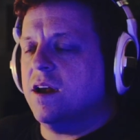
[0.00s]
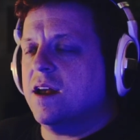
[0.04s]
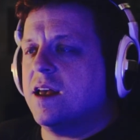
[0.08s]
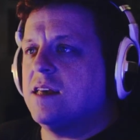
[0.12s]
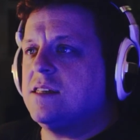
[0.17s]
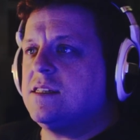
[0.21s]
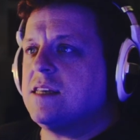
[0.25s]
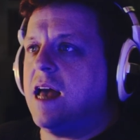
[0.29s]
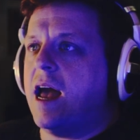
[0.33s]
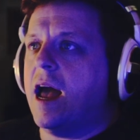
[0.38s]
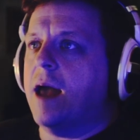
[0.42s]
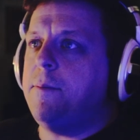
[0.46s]

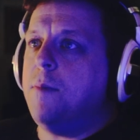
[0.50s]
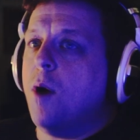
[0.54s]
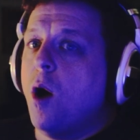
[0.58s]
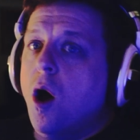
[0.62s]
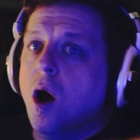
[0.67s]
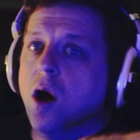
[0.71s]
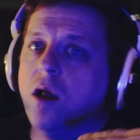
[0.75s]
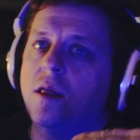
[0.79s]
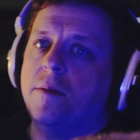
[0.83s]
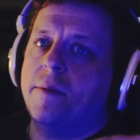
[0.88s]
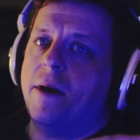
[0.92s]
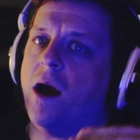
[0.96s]
because I'm
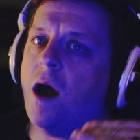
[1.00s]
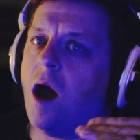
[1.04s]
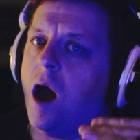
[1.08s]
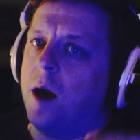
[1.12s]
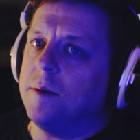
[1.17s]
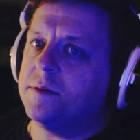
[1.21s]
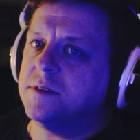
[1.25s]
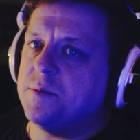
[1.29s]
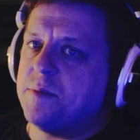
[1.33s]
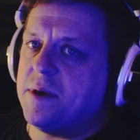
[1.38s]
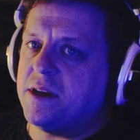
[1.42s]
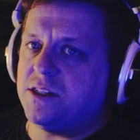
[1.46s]
all about
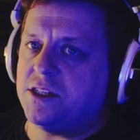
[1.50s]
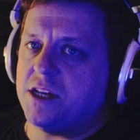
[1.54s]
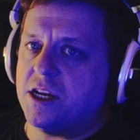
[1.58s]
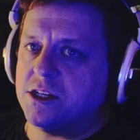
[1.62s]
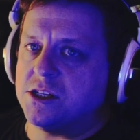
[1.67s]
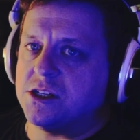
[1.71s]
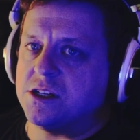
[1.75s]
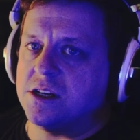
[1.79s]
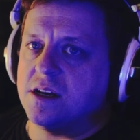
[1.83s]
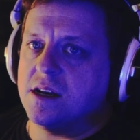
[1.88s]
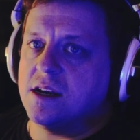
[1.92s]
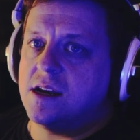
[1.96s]

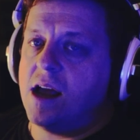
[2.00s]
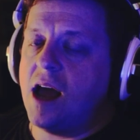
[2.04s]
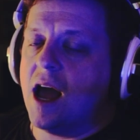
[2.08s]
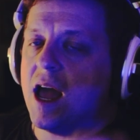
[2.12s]
optimization.